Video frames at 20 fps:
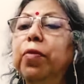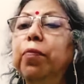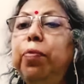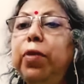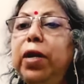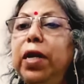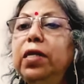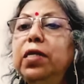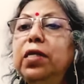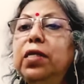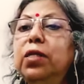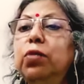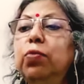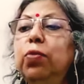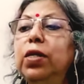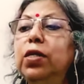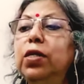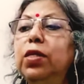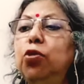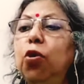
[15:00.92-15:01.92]
prints
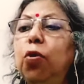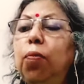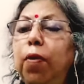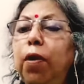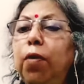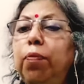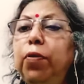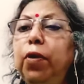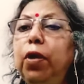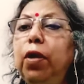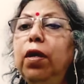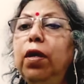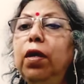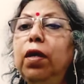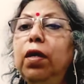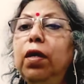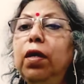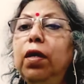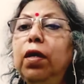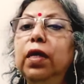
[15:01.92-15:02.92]
were so
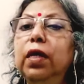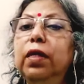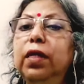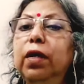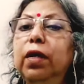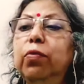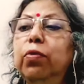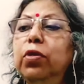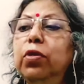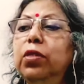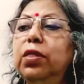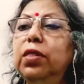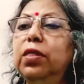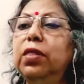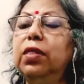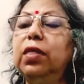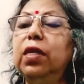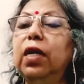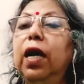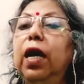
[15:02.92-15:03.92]
popular, there
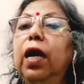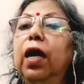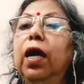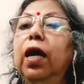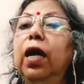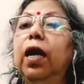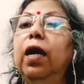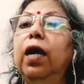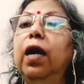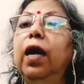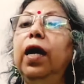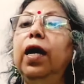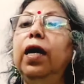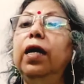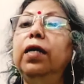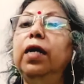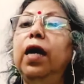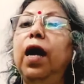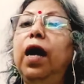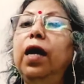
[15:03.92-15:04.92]
was
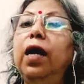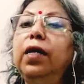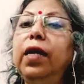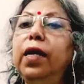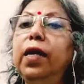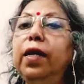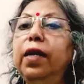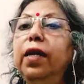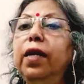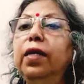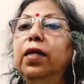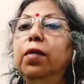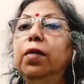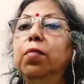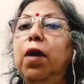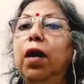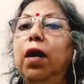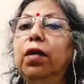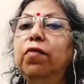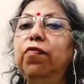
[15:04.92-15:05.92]
an unending
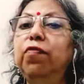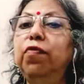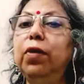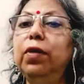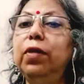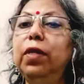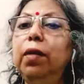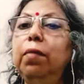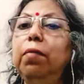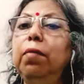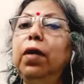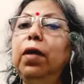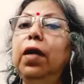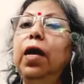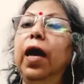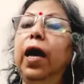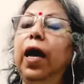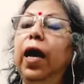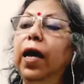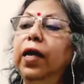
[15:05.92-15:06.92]
demand for them.
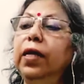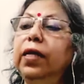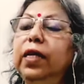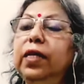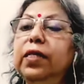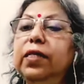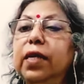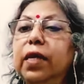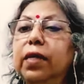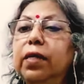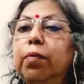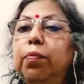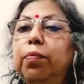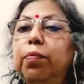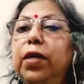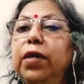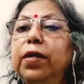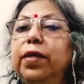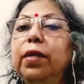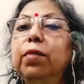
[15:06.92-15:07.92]
And he set up
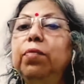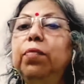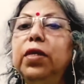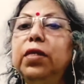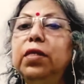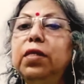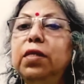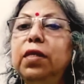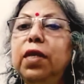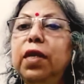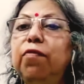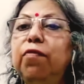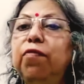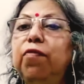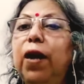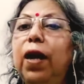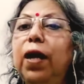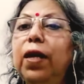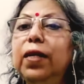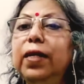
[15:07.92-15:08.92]
printing presses. And
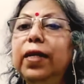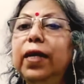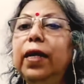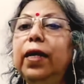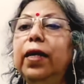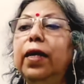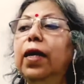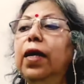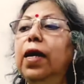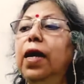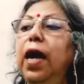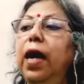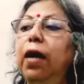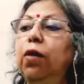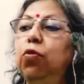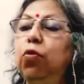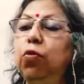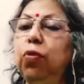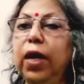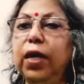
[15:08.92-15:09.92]
Phalke,
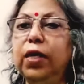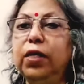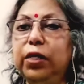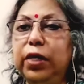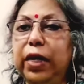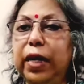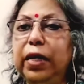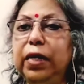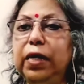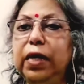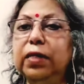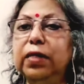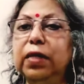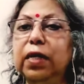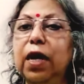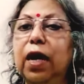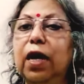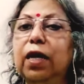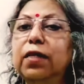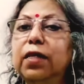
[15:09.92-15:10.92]
who had trained as
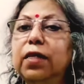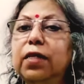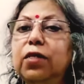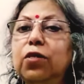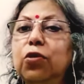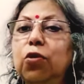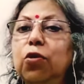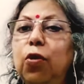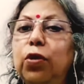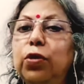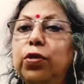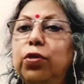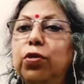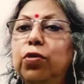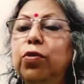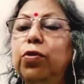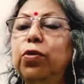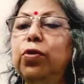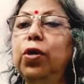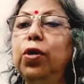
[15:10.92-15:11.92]
an artist,
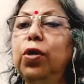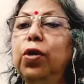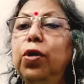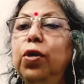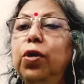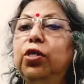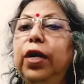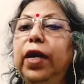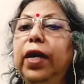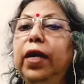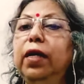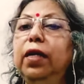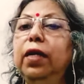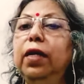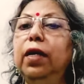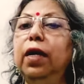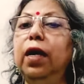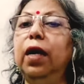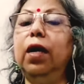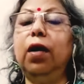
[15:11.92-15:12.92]
also
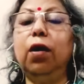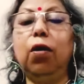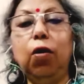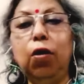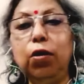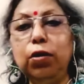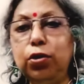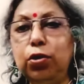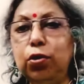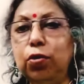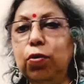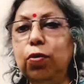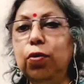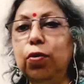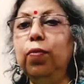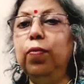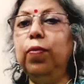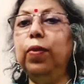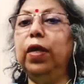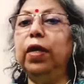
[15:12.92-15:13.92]
trained,
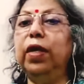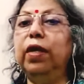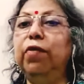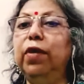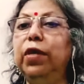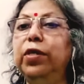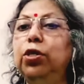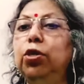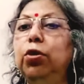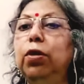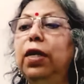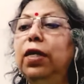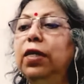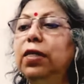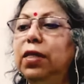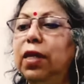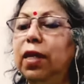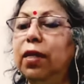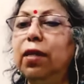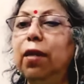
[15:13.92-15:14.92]
also
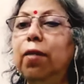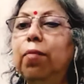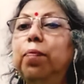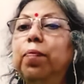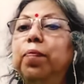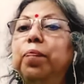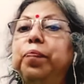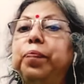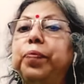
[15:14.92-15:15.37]
eventually set up